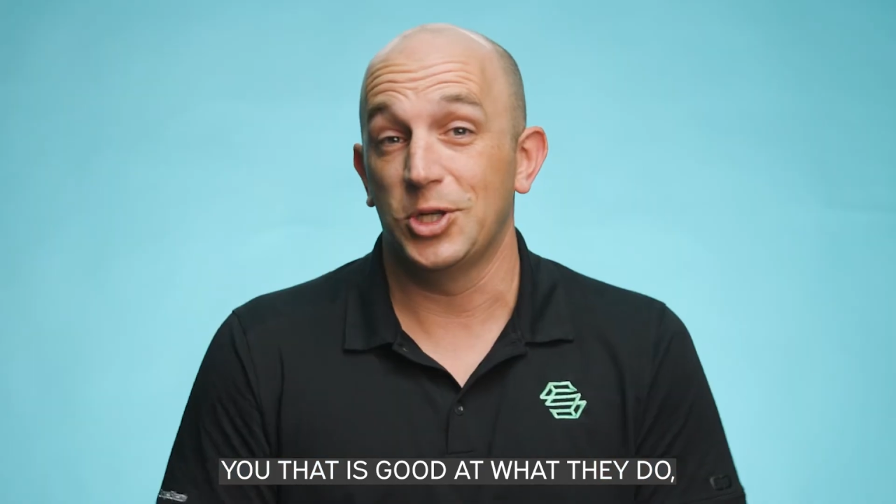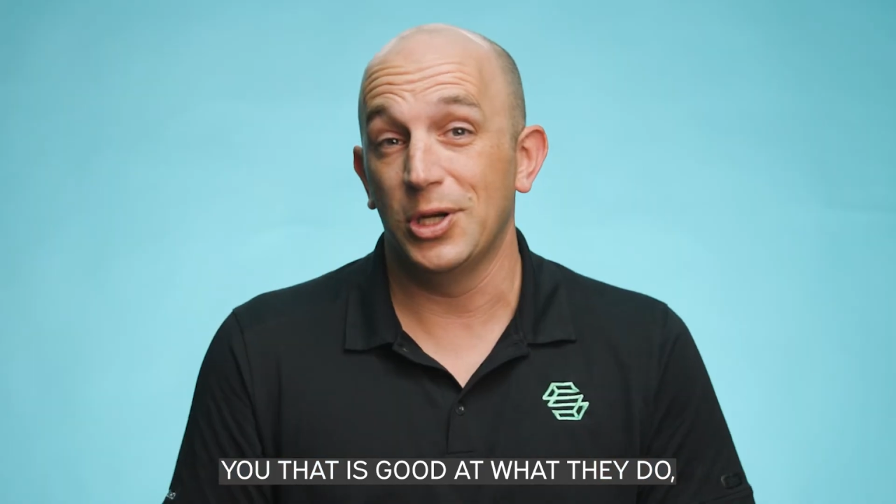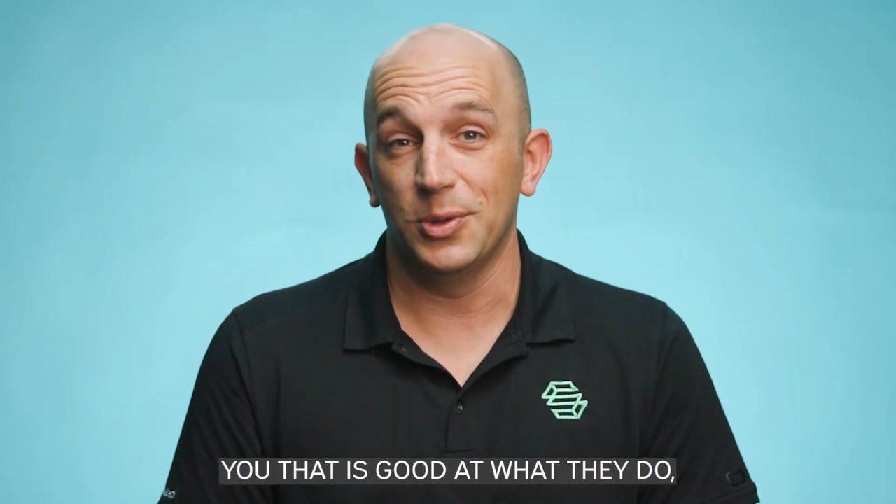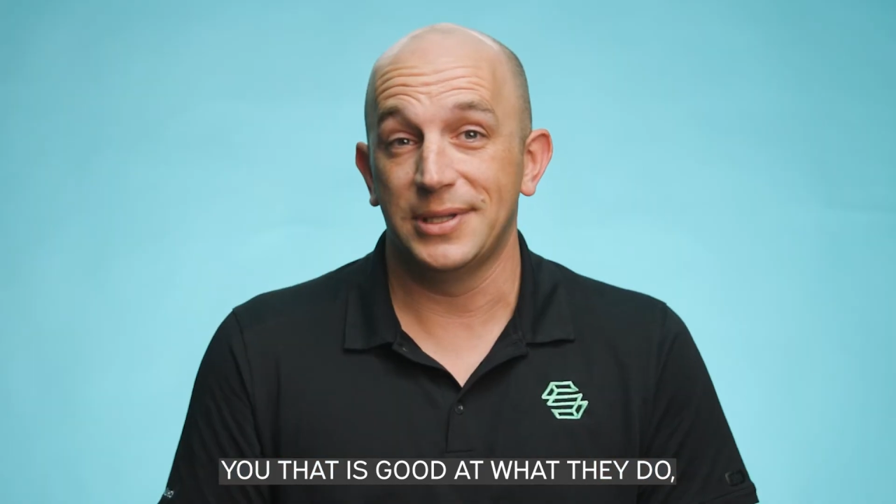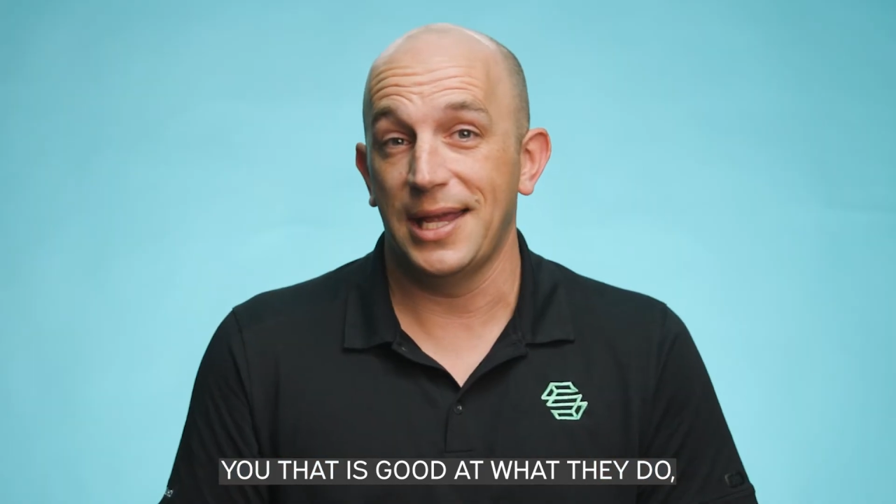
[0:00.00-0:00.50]
is
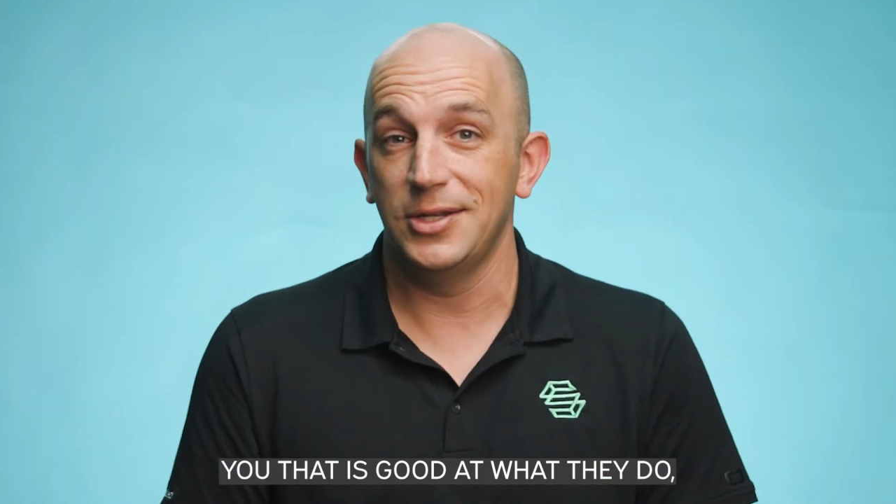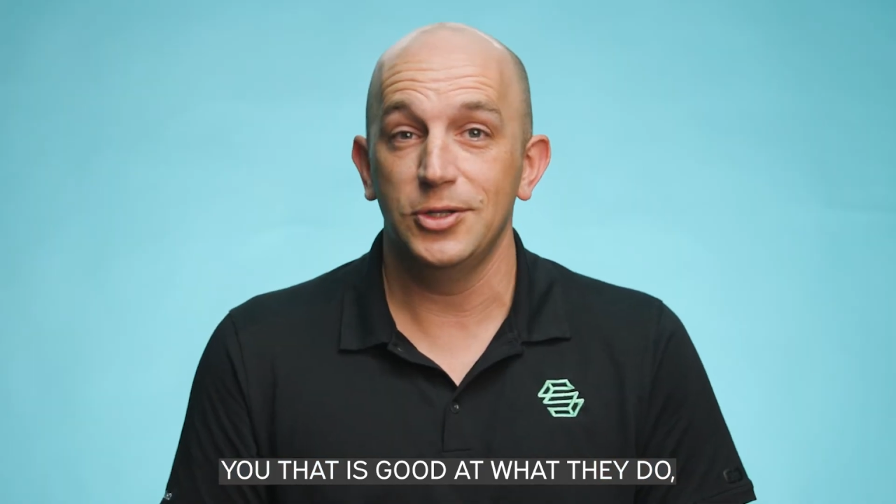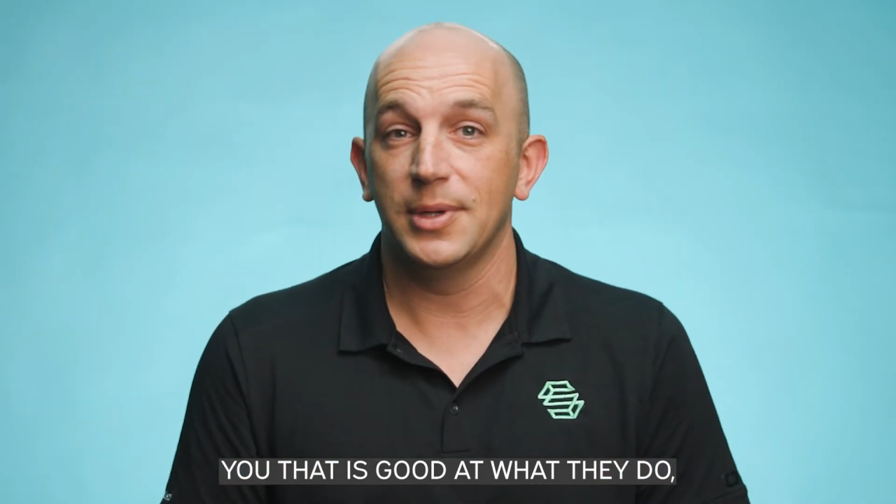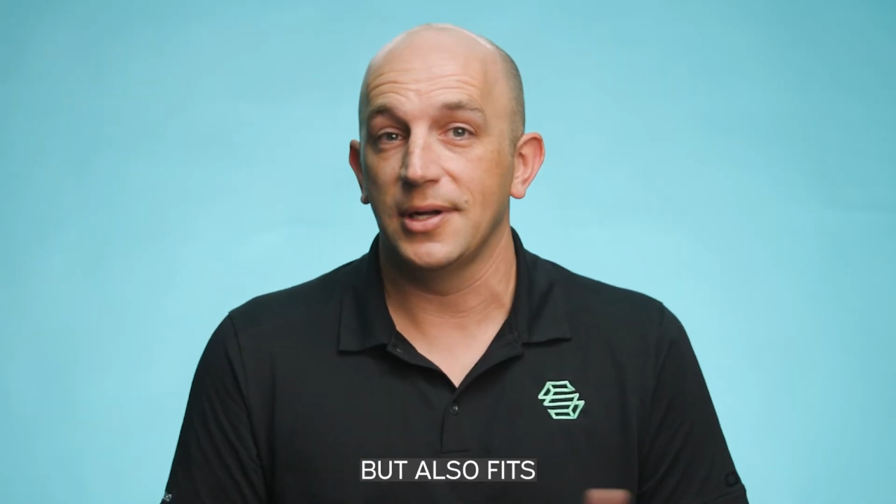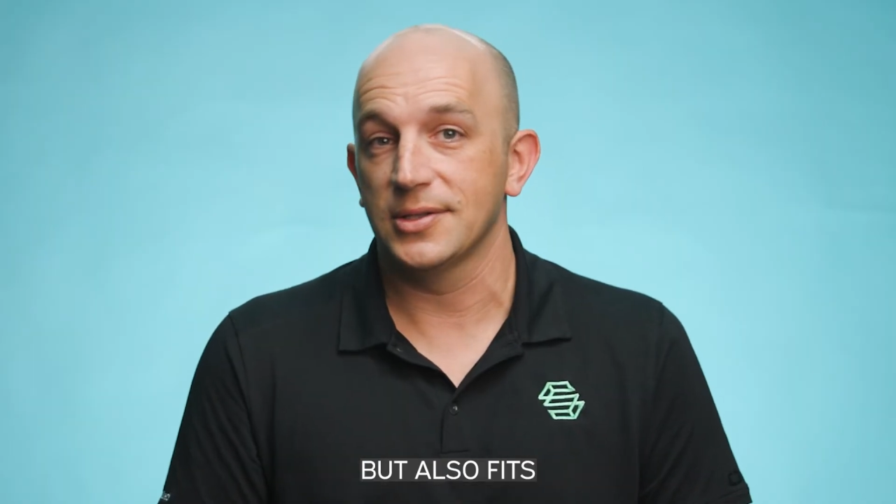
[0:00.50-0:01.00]
good at what they
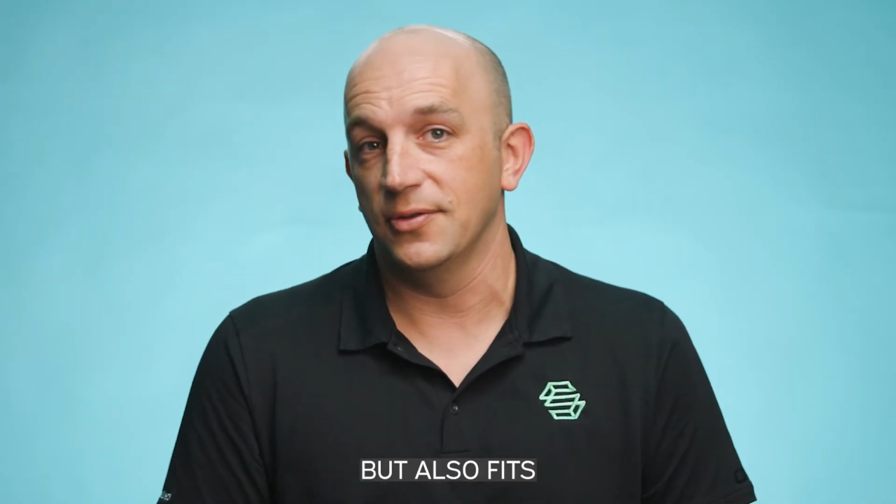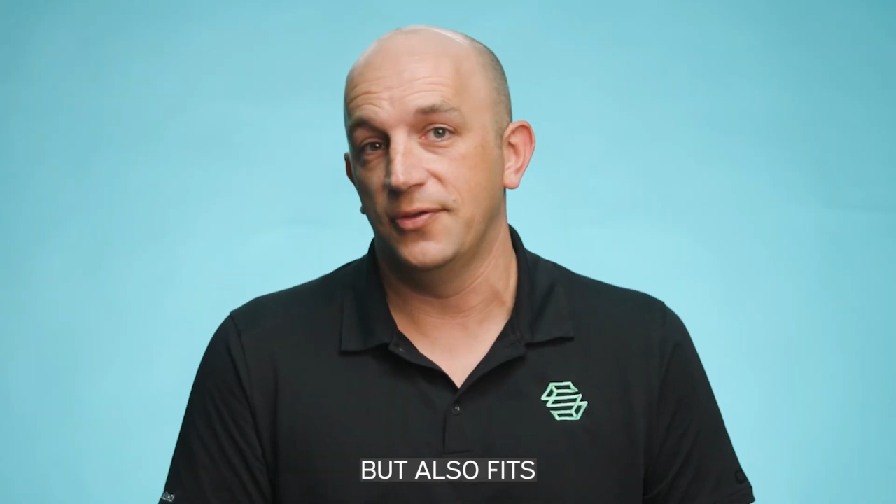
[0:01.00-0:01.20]
do, but also